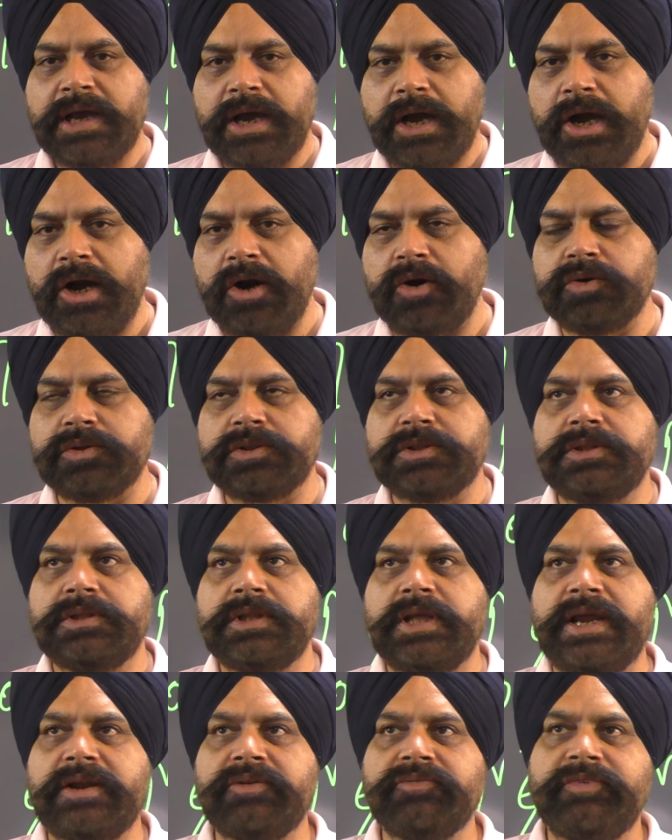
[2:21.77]
how
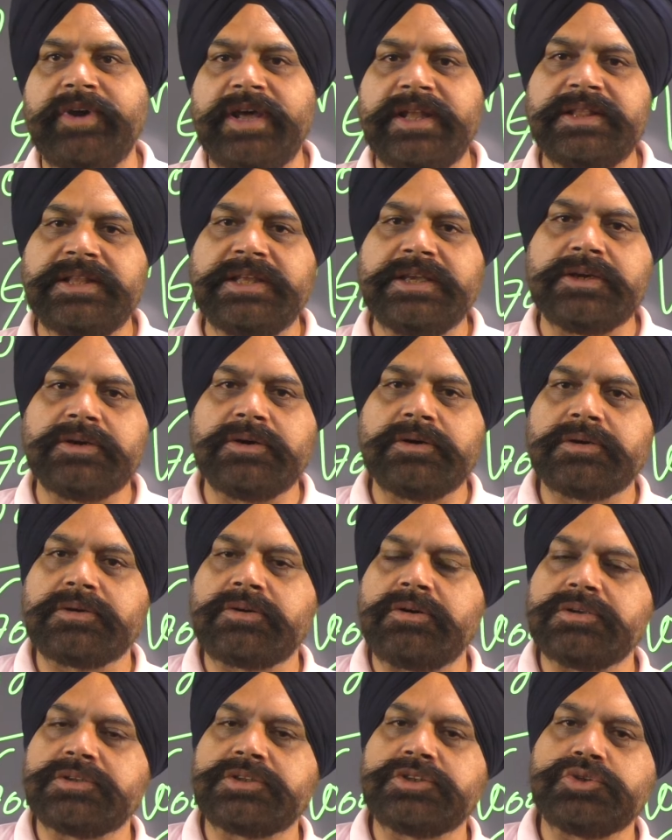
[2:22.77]
and when the
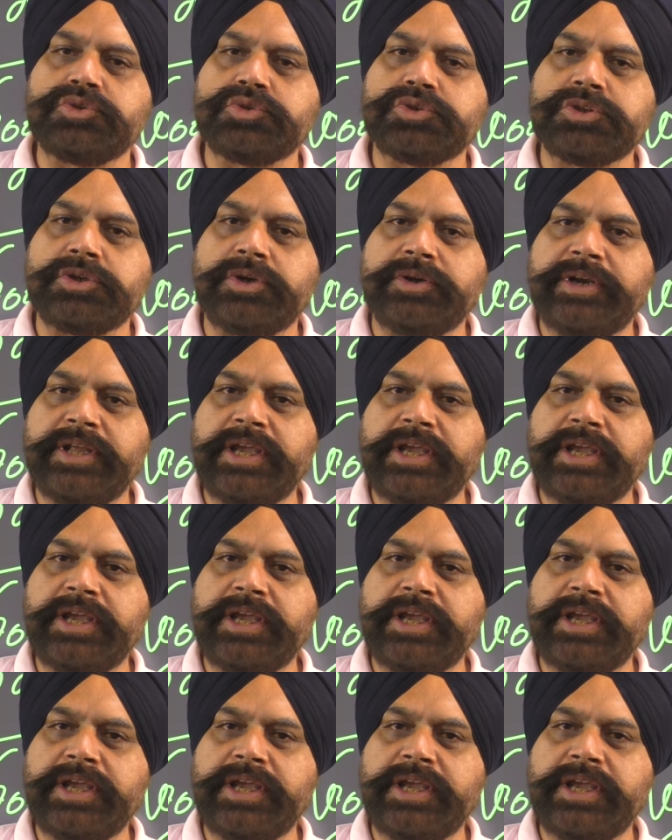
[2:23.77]
Constitution